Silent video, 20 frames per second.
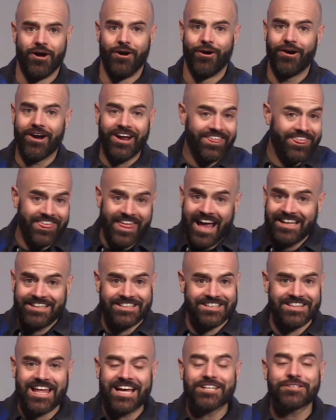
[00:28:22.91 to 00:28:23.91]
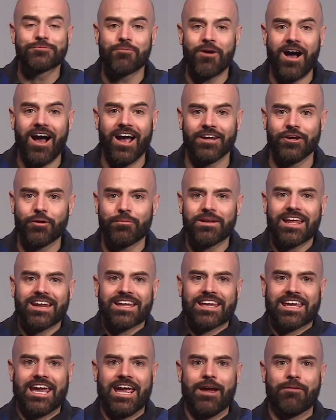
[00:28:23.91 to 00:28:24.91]
Right? That's why. Nobody had
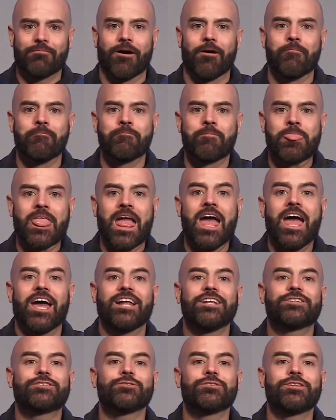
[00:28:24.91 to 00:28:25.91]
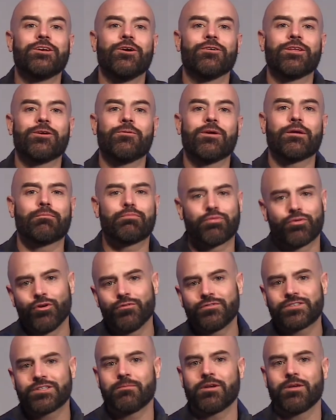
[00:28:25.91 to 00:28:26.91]
a camera. And so the only way to
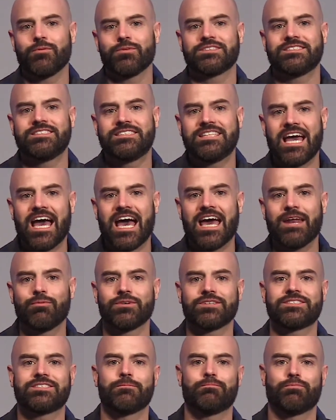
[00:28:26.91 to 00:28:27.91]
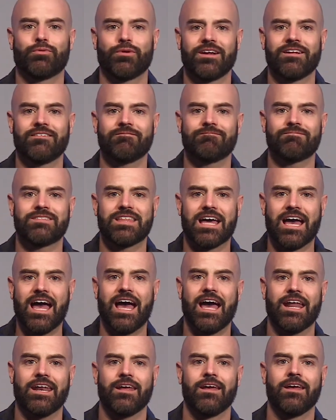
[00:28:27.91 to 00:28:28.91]
prove somebody was dead was to bring the
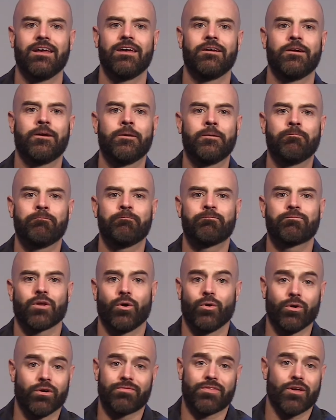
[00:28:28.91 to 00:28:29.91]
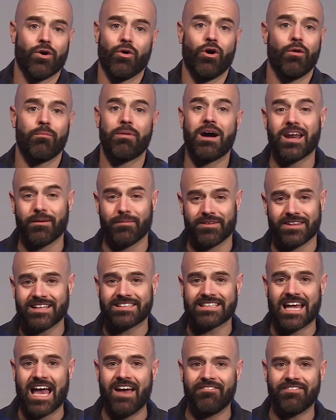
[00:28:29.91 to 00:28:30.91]
head. Or the whole body. But
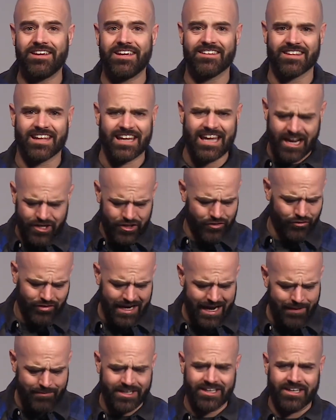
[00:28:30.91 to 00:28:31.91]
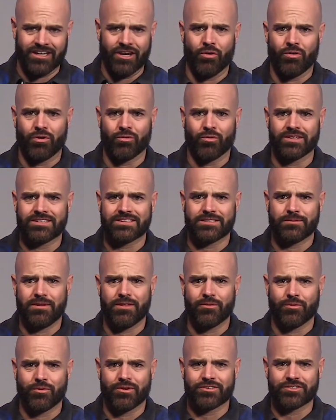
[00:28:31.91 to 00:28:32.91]
that's heavy, and like, how do you grab it? And no one wants to be
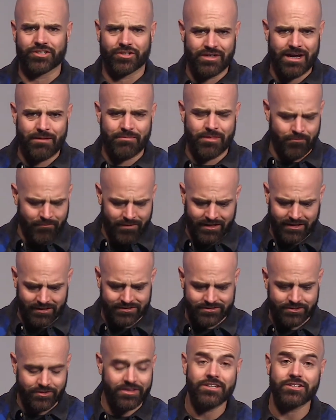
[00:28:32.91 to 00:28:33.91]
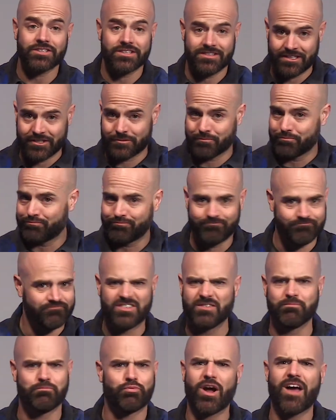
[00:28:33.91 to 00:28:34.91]
the one who has to grab the middle. So they
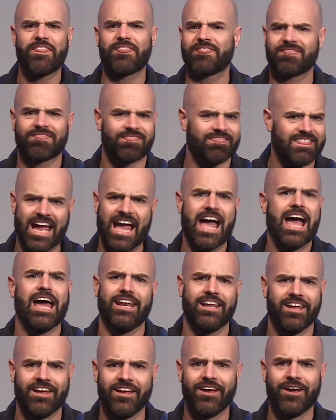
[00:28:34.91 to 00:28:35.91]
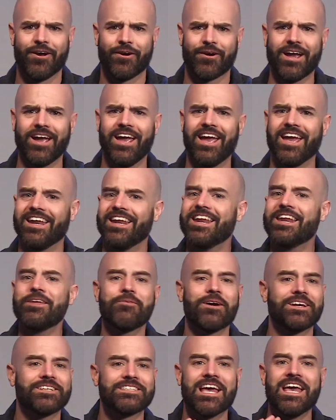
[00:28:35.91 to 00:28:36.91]
just brought the head. Okay? And
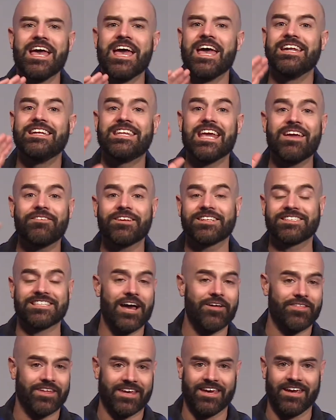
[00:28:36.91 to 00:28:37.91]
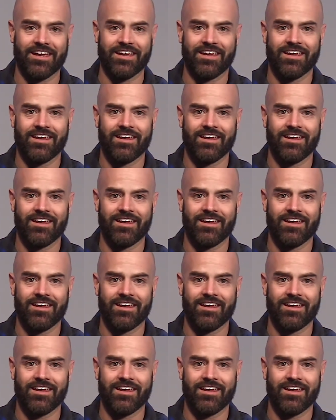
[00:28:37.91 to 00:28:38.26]
anyways, David is now the king.